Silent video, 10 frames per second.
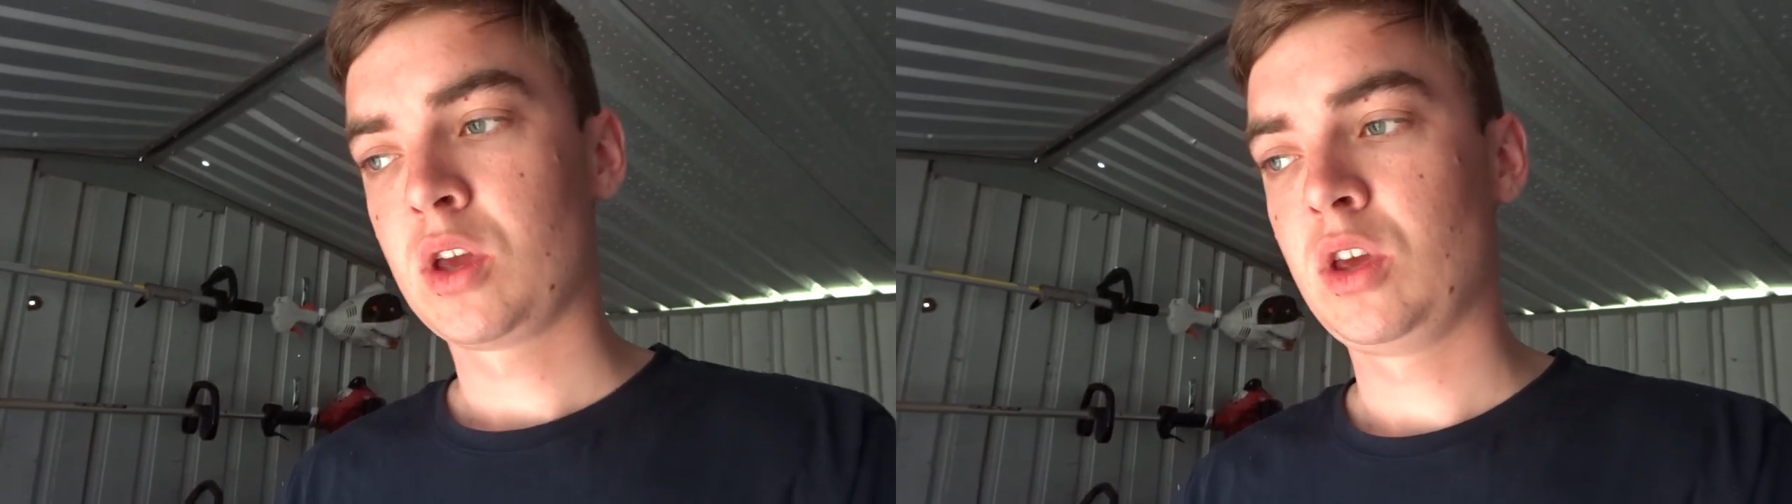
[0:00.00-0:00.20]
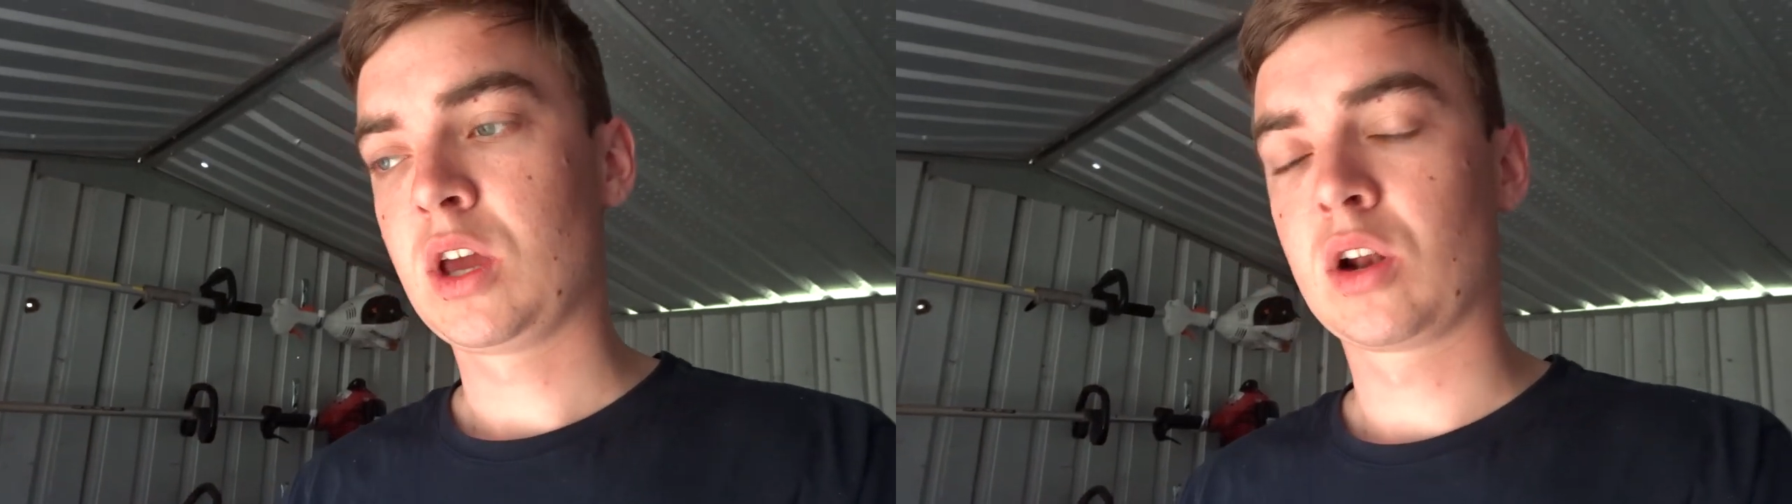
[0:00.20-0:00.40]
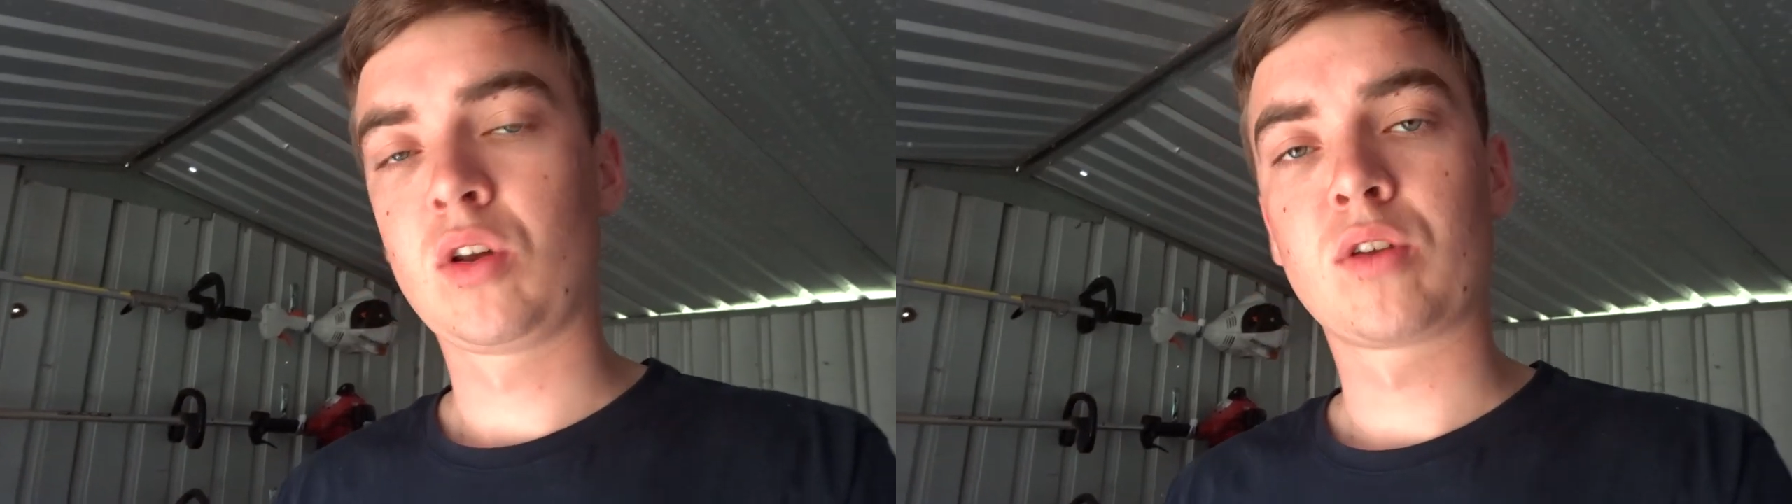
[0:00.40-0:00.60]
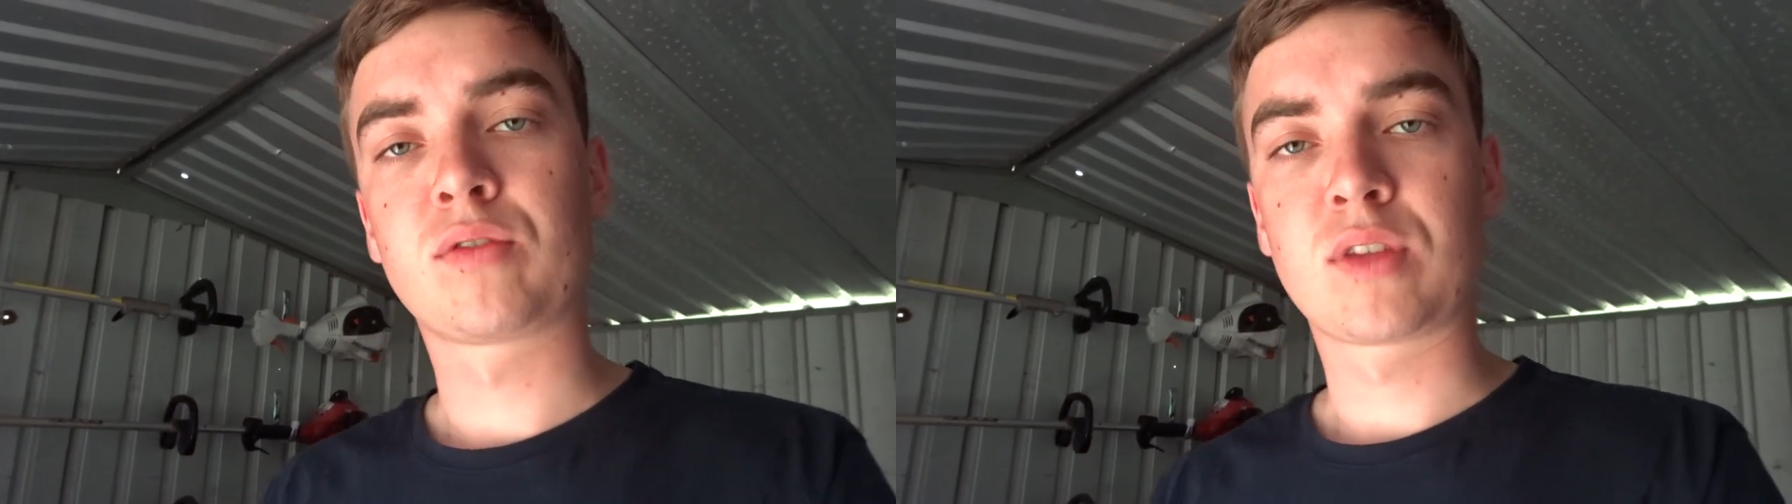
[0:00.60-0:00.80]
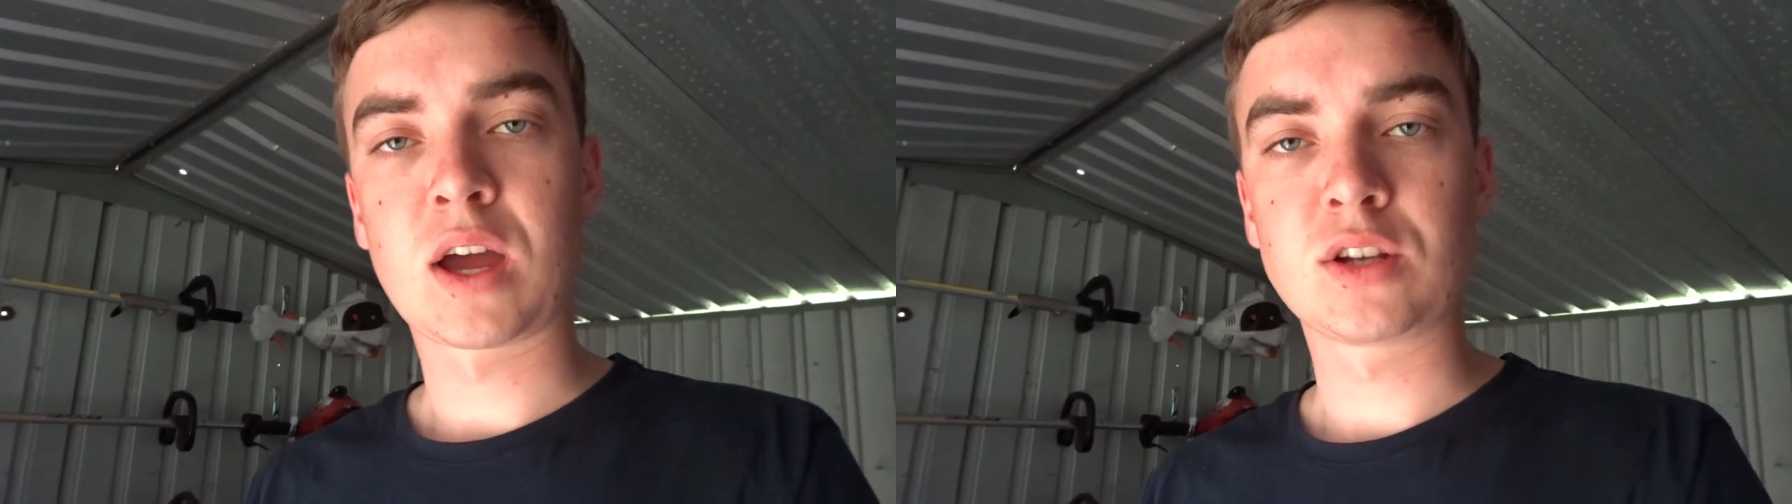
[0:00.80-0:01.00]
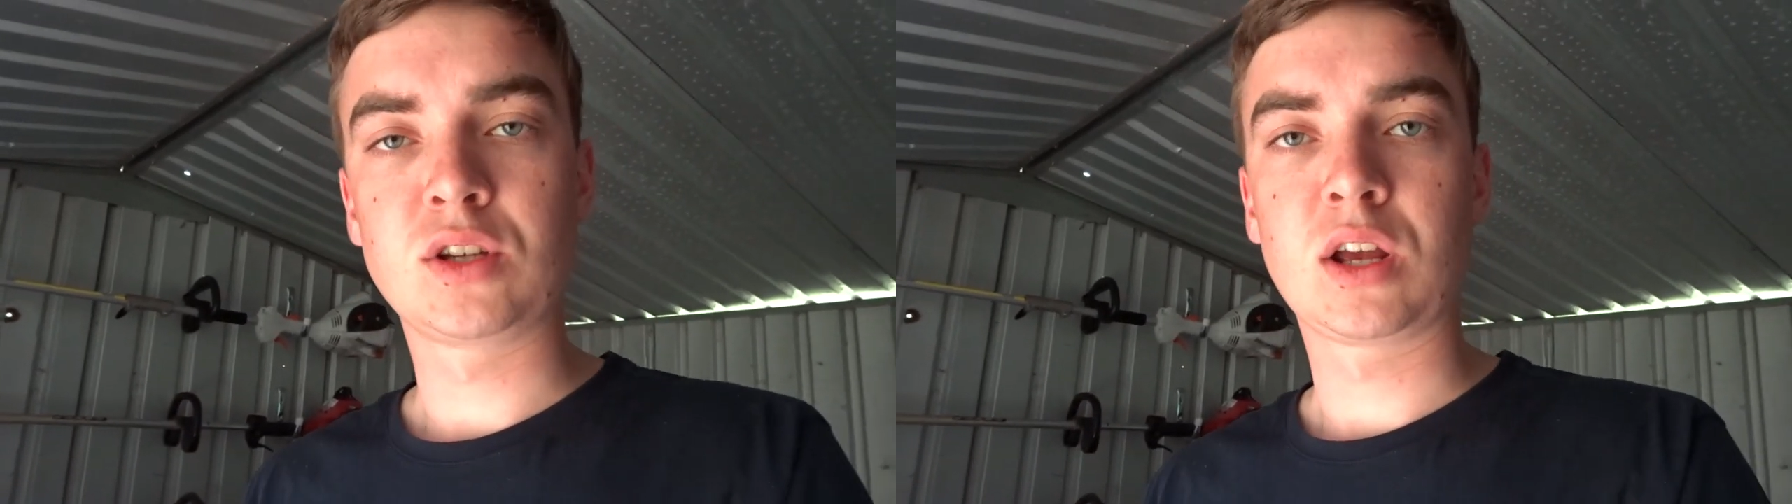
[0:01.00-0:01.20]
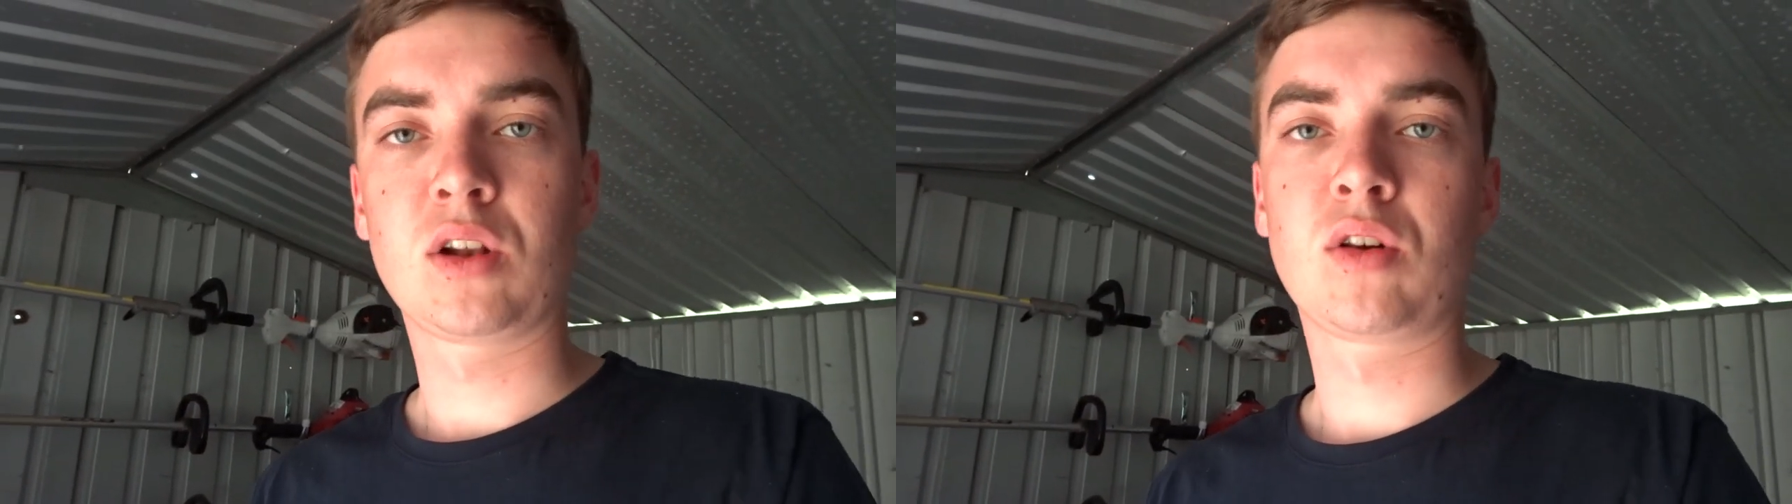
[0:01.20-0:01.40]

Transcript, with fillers: You get a lot of thatch, you get